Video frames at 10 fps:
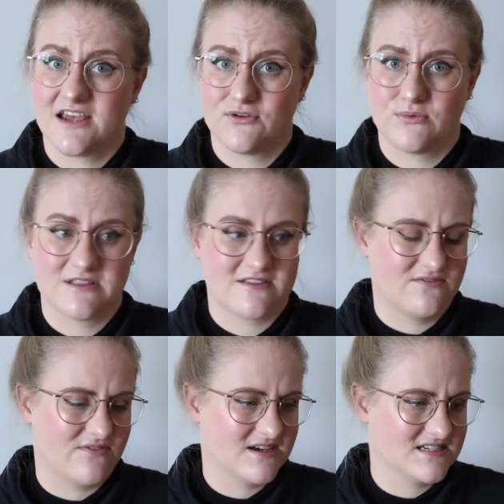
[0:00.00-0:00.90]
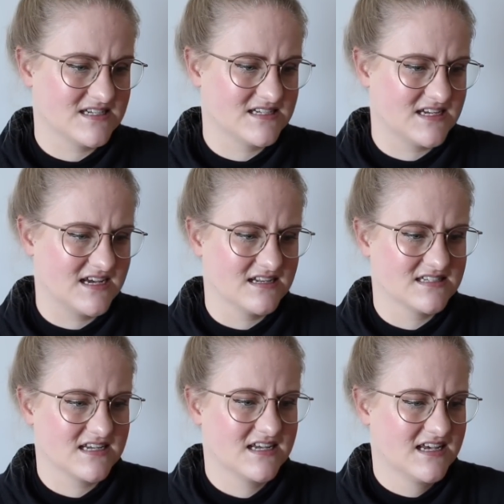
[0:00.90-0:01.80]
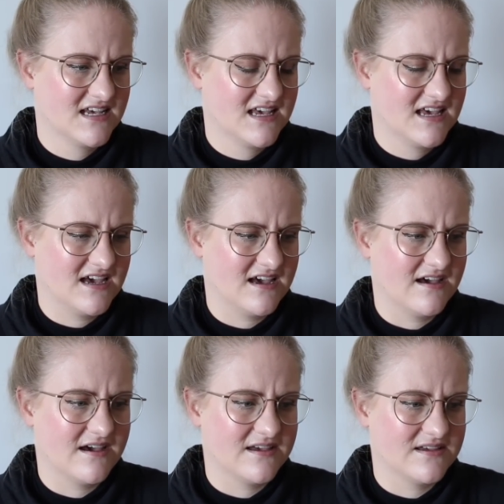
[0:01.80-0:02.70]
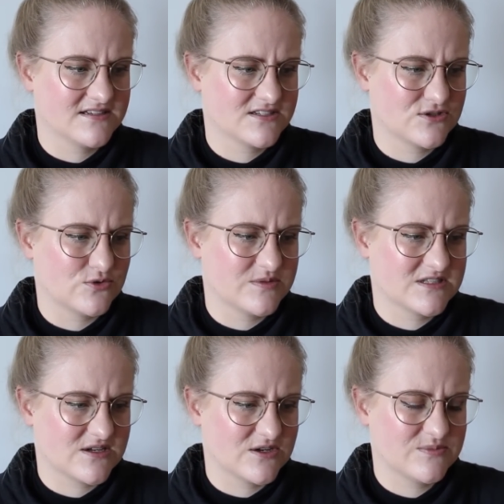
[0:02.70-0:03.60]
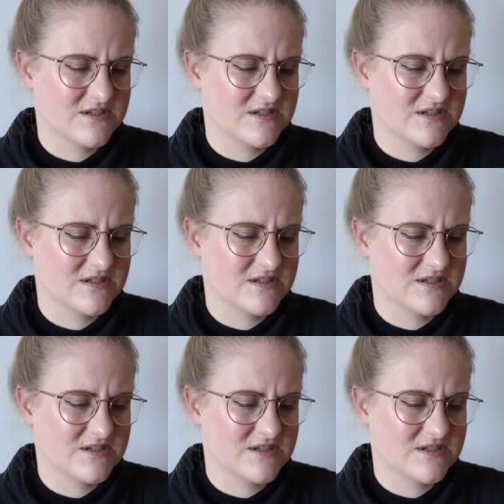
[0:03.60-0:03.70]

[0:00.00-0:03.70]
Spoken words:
Everyone's invited, and I just hope it's going to